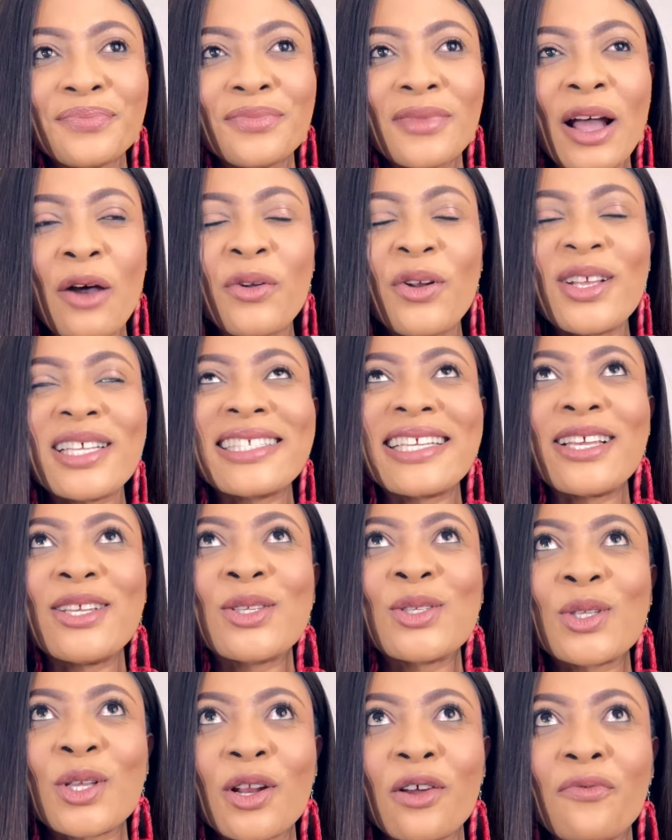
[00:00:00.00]
I would not say
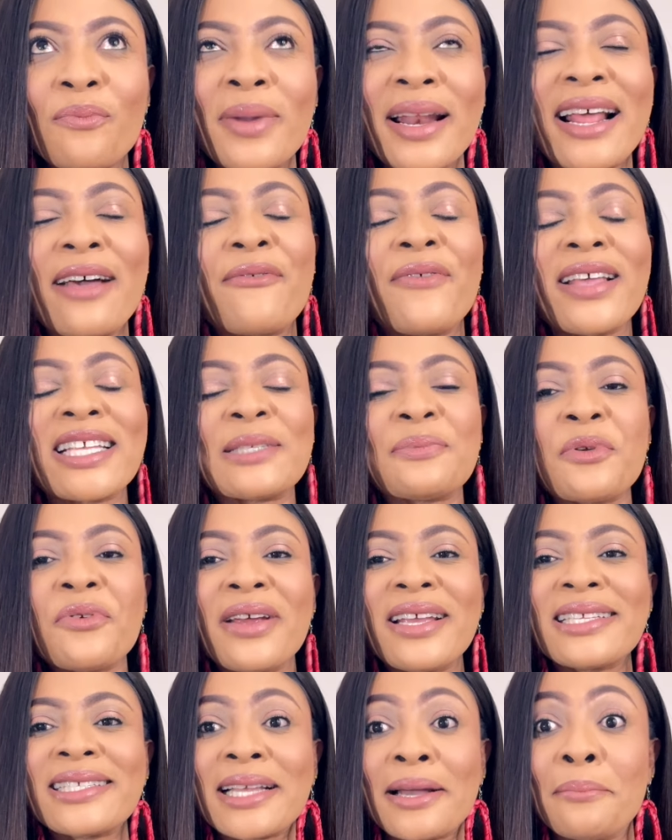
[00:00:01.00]
sort of, but I've
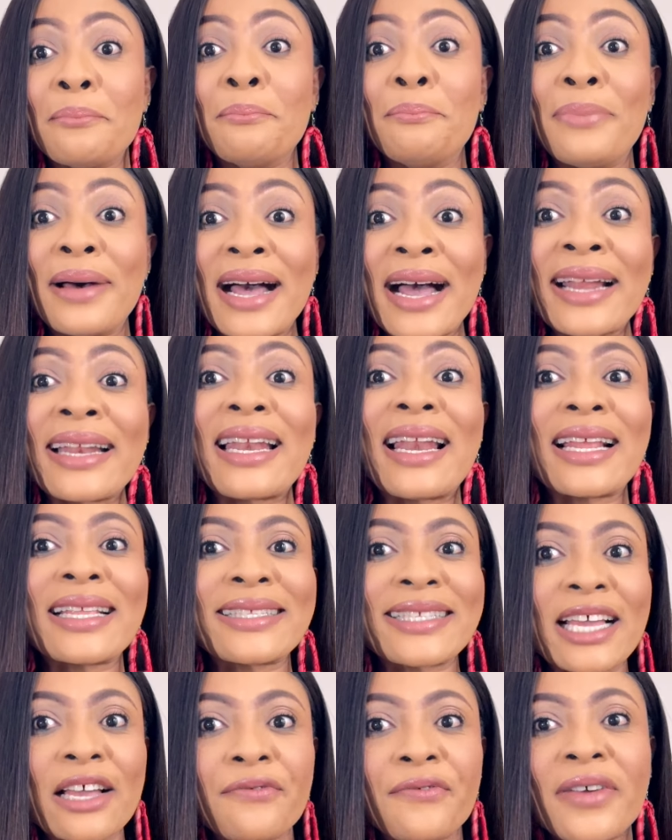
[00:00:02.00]
experienced some bad
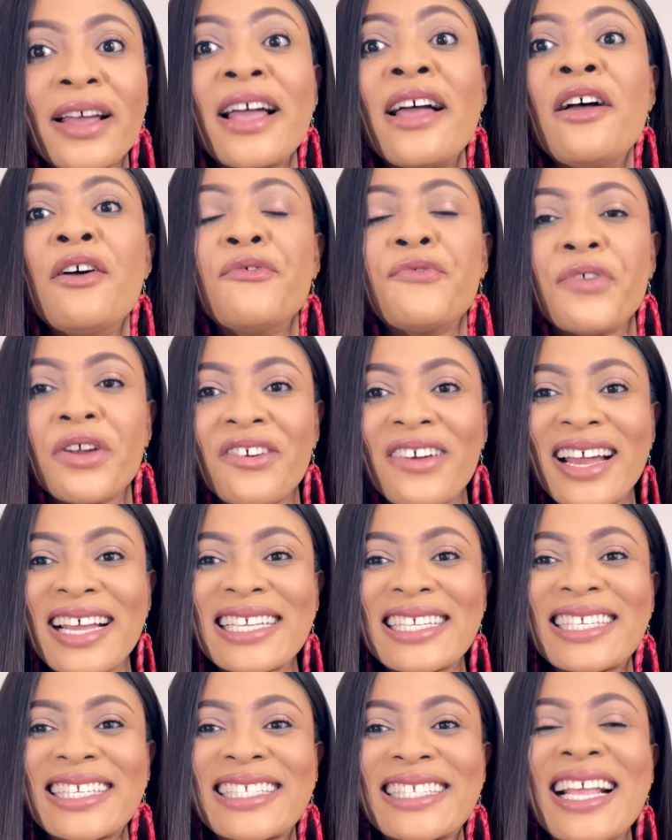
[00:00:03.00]
Lattafa
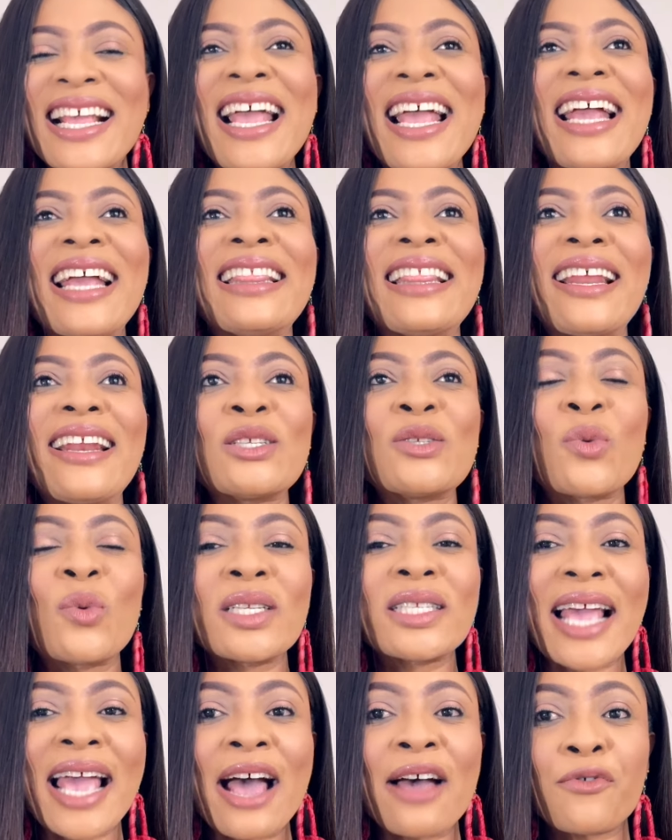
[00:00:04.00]
fragrances. And that is
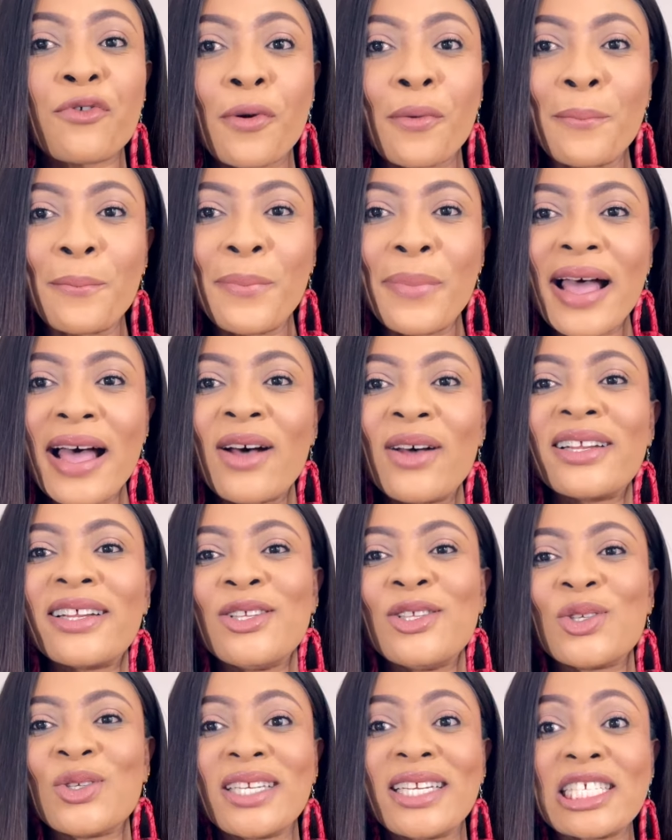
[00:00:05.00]
what I have compiled
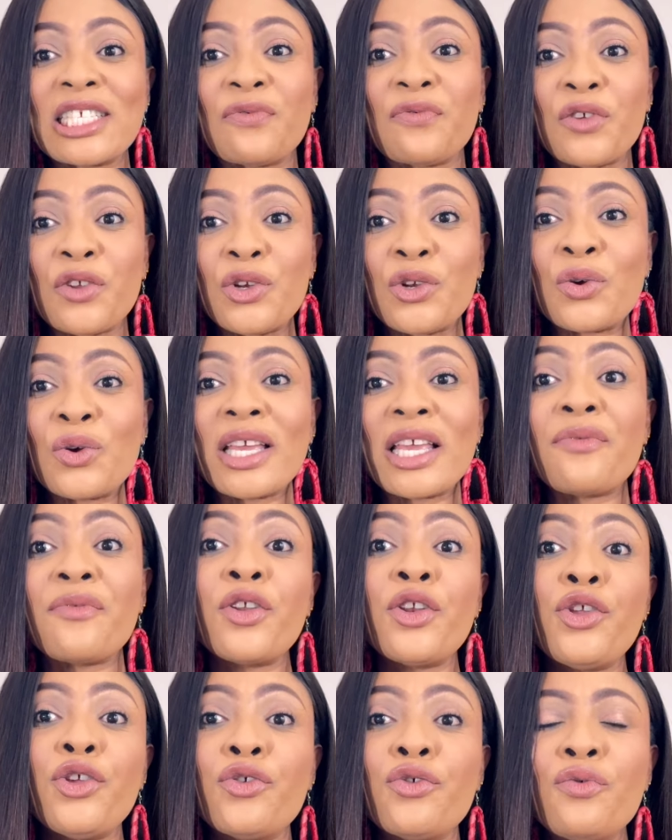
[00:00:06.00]
into this video,
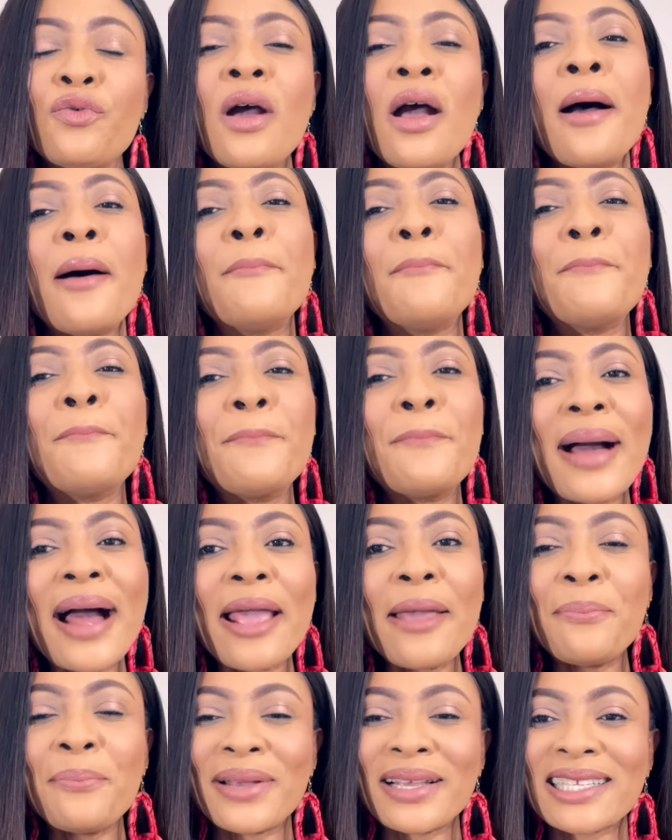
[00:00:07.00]
giving you
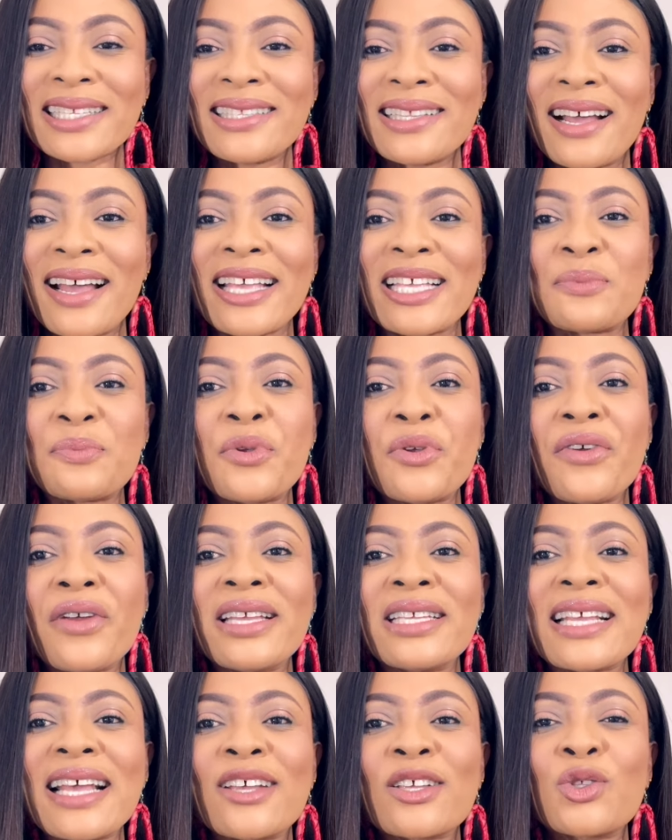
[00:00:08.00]
my personal
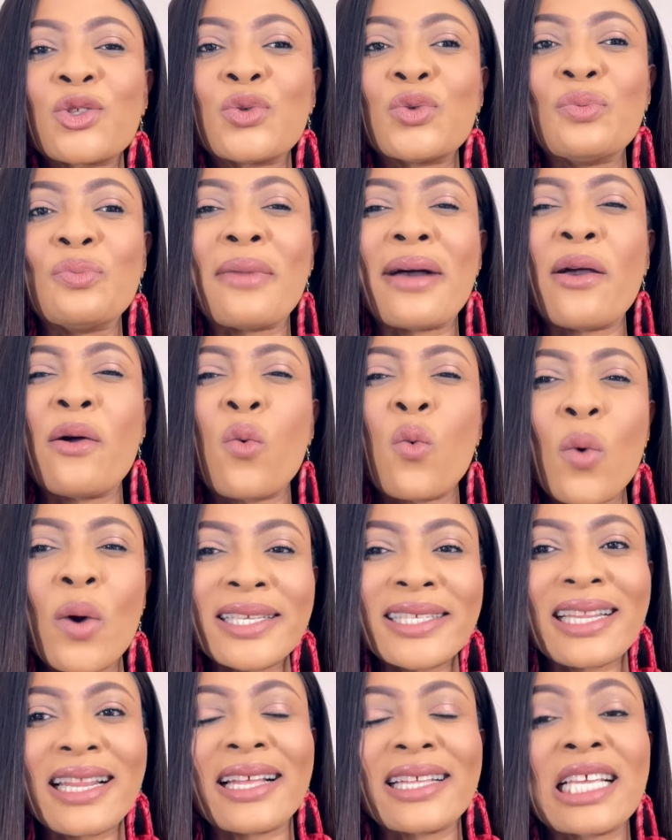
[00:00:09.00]
experience as to my
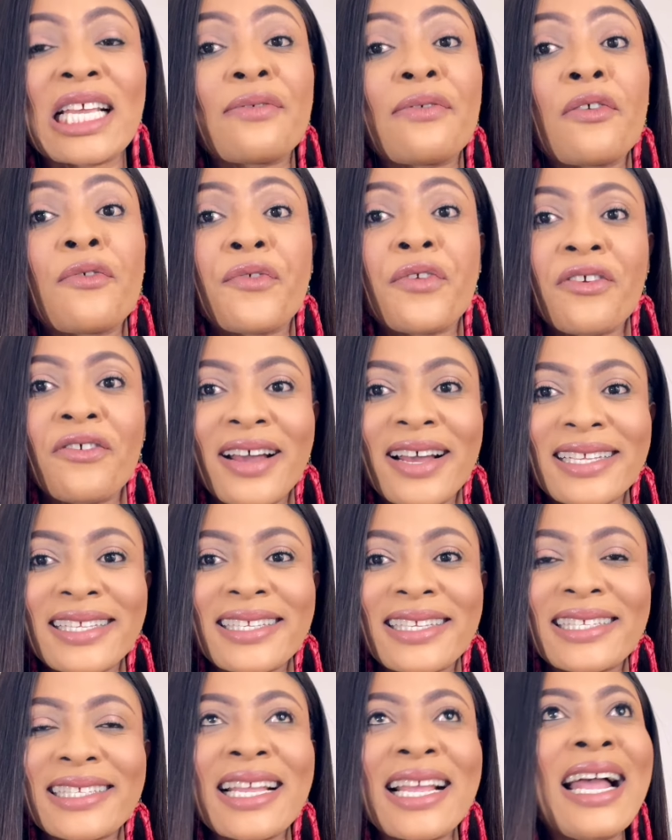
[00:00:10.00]
worst Lattafa
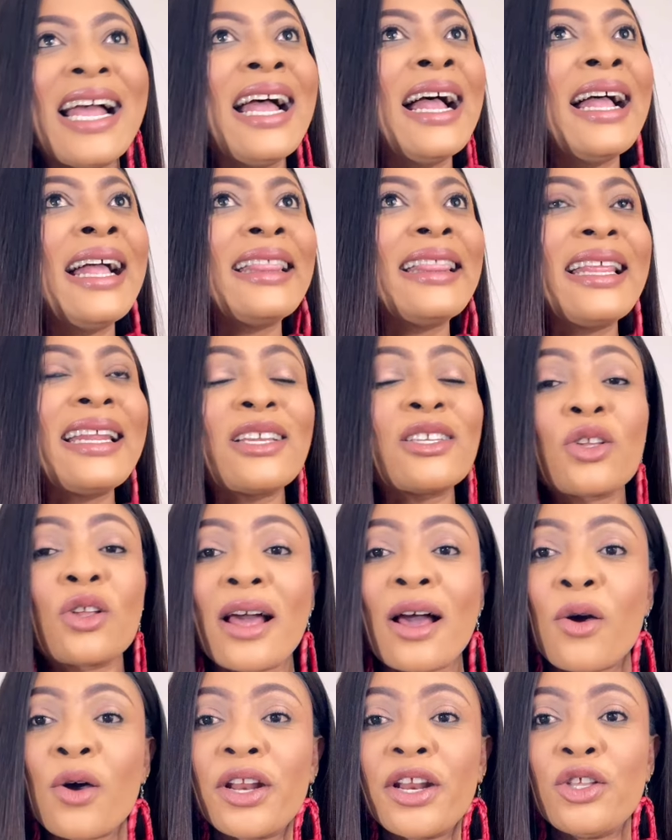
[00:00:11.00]
fragrances. That is
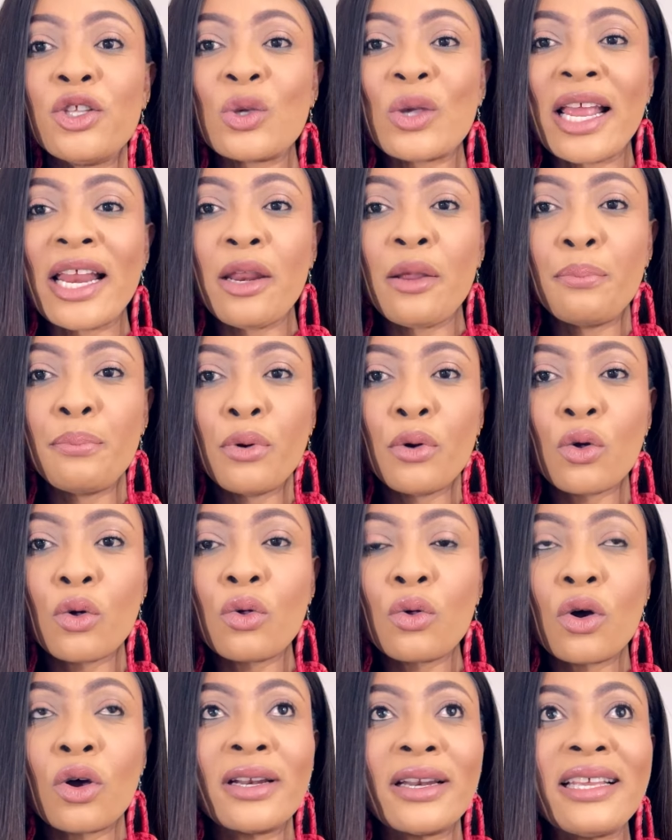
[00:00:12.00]
not according to any
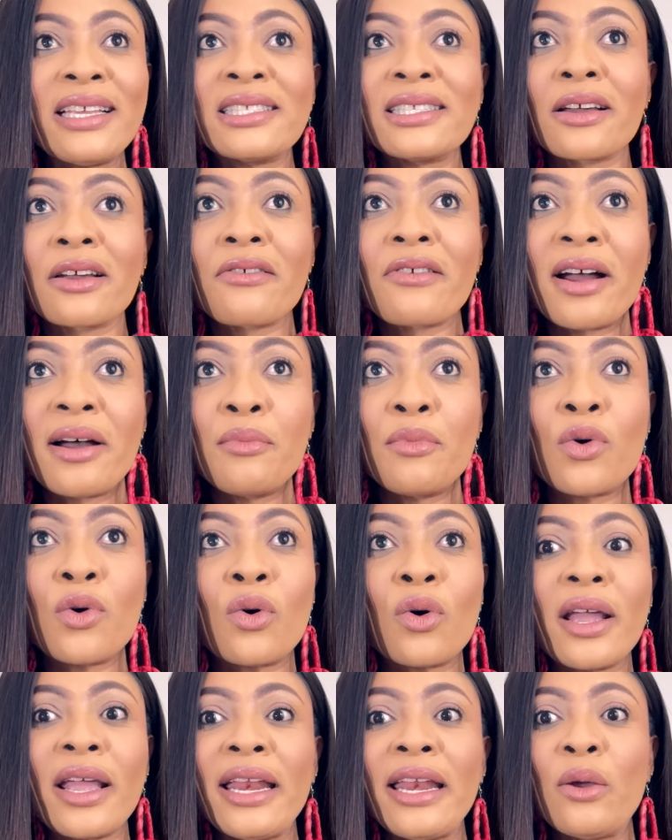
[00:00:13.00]
poll on Instagram
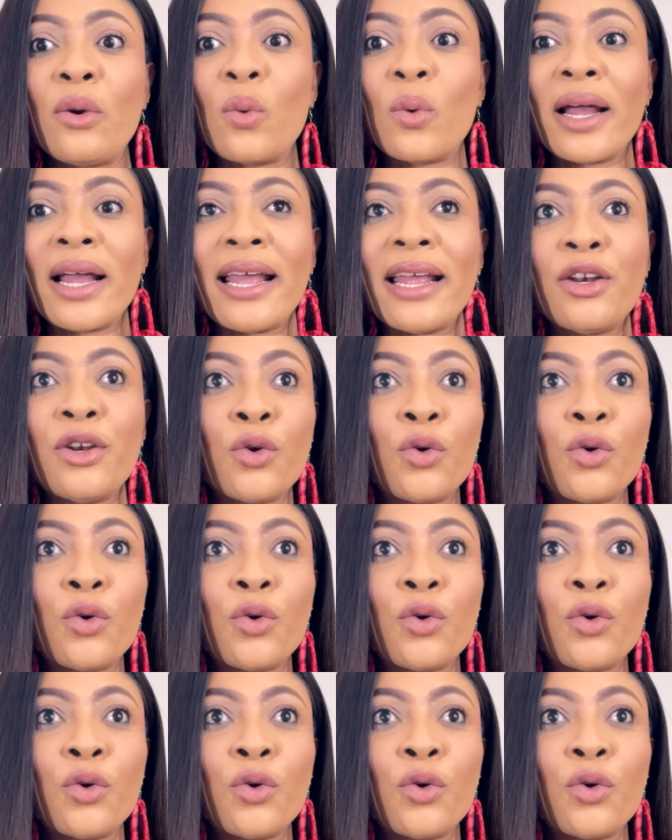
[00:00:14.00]
or anywhere.